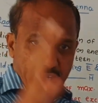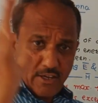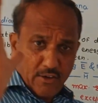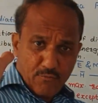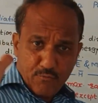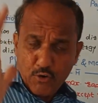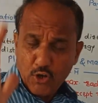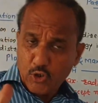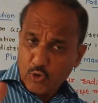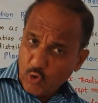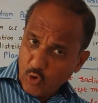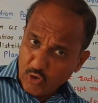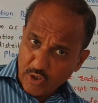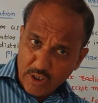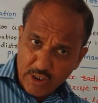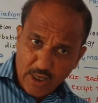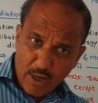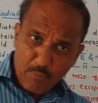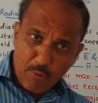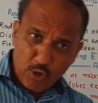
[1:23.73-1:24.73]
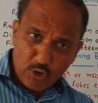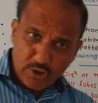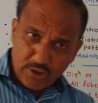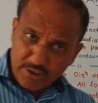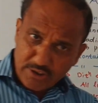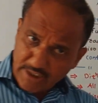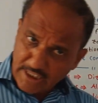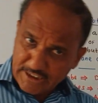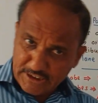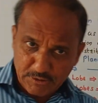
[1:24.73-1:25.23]
if you're talking about
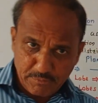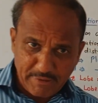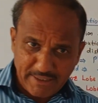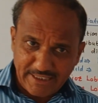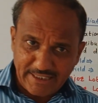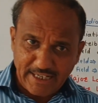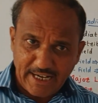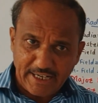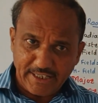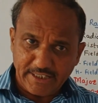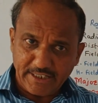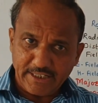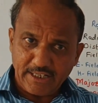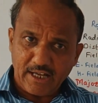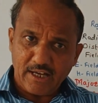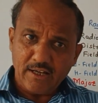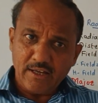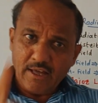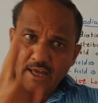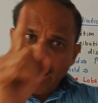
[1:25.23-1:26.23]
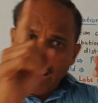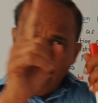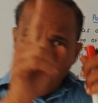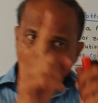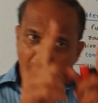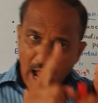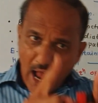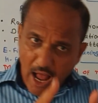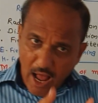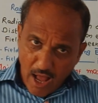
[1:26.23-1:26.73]
a transmitting antenna,
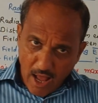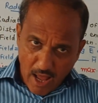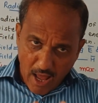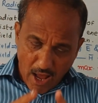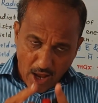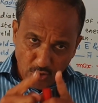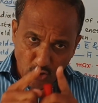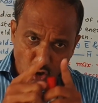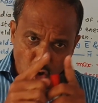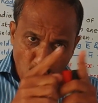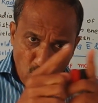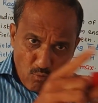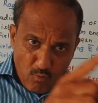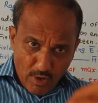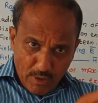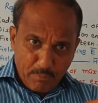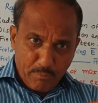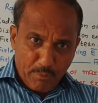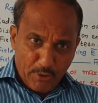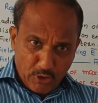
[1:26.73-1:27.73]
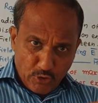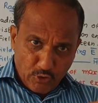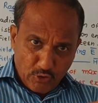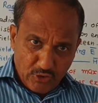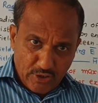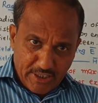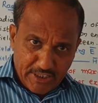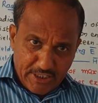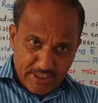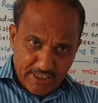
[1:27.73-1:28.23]
along one
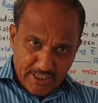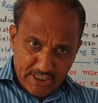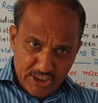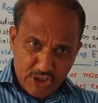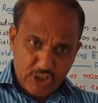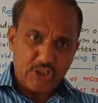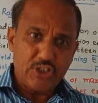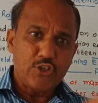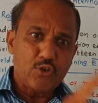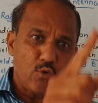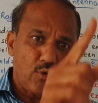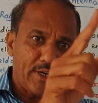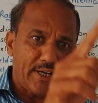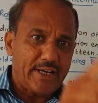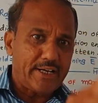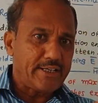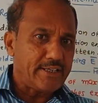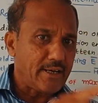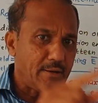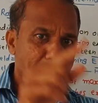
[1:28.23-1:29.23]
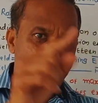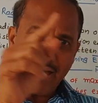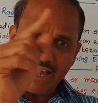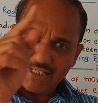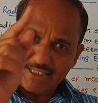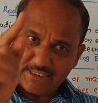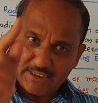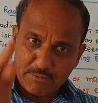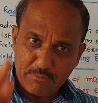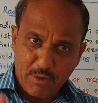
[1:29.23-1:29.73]
particular direction, you are getting a
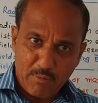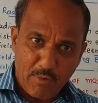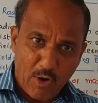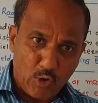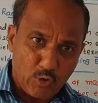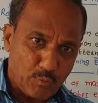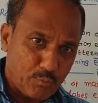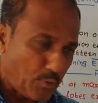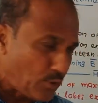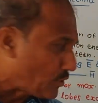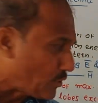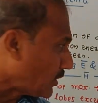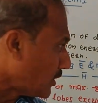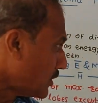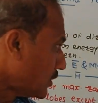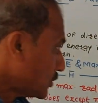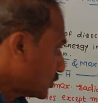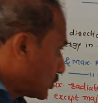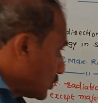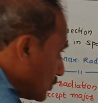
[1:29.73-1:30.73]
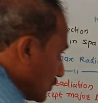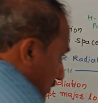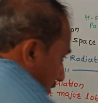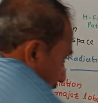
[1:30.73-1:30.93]
maximum output. So